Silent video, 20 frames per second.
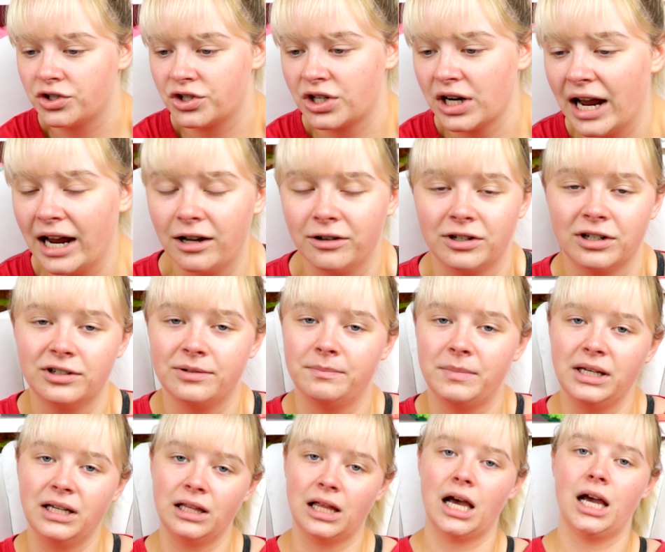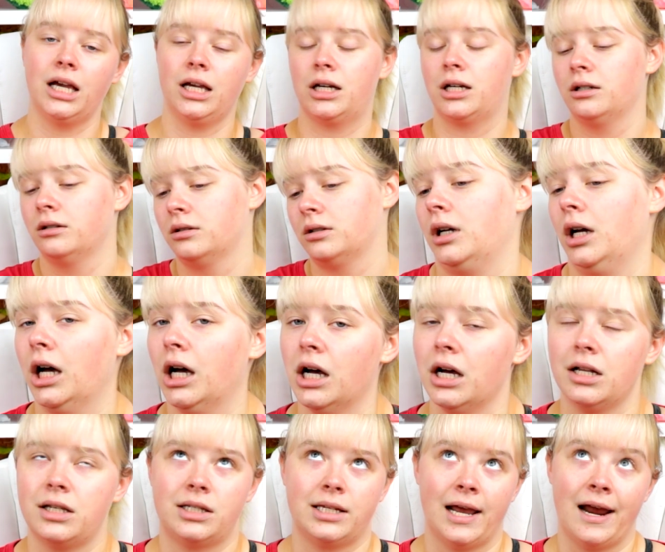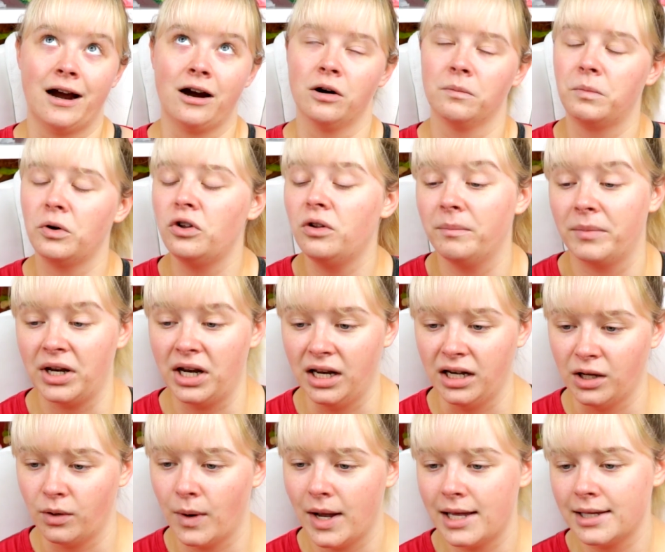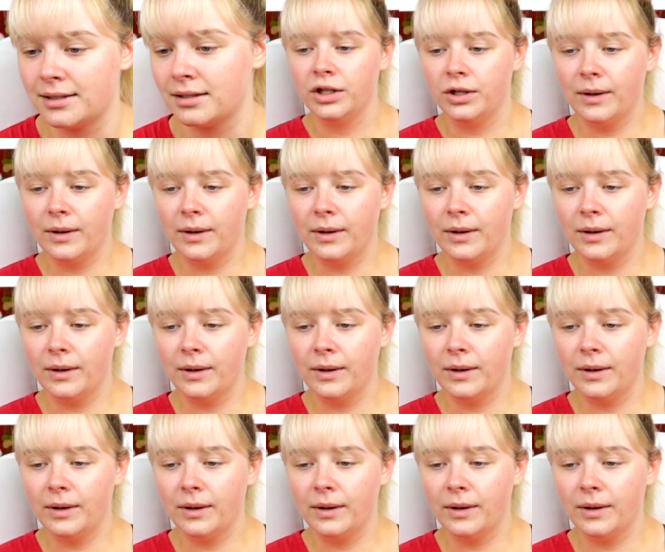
Childhood be like. Terrible, but anyways.